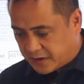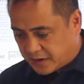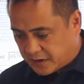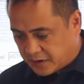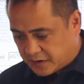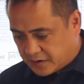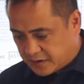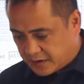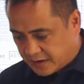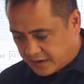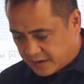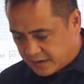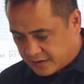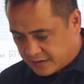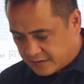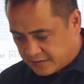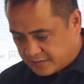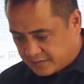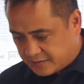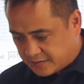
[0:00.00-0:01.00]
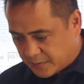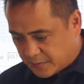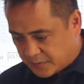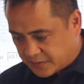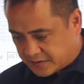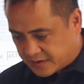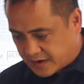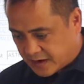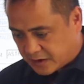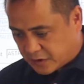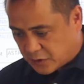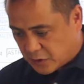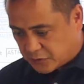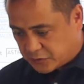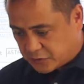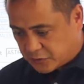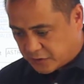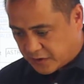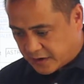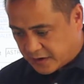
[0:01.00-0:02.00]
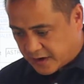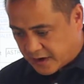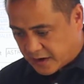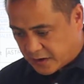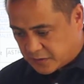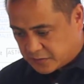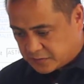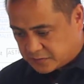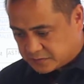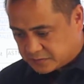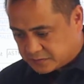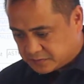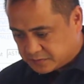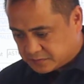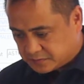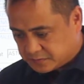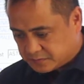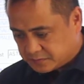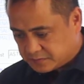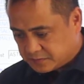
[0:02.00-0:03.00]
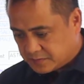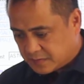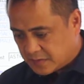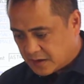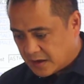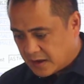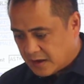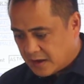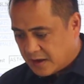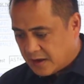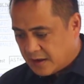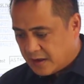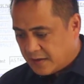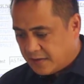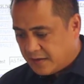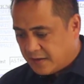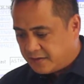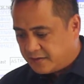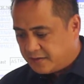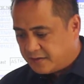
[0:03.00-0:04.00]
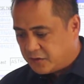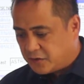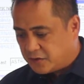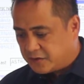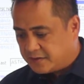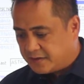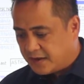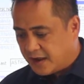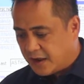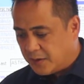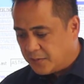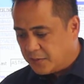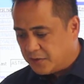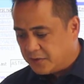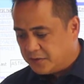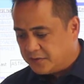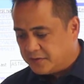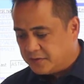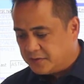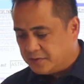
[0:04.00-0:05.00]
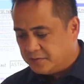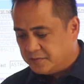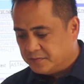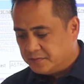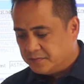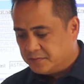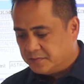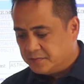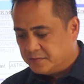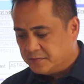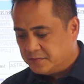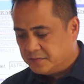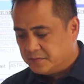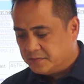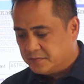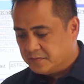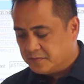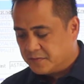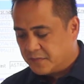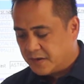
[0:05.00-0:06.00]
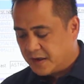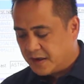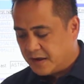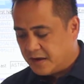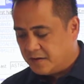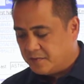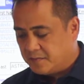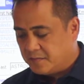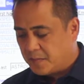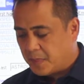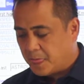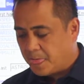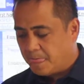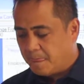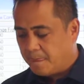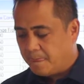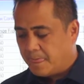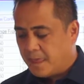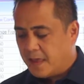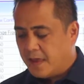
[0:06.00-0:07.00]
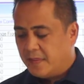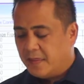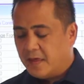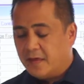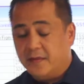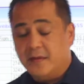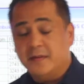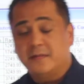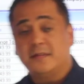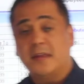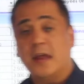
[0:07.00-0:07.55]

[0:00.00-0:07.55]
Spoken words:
here is, let me just kind of go to it right now. This is your tables, okay? Now these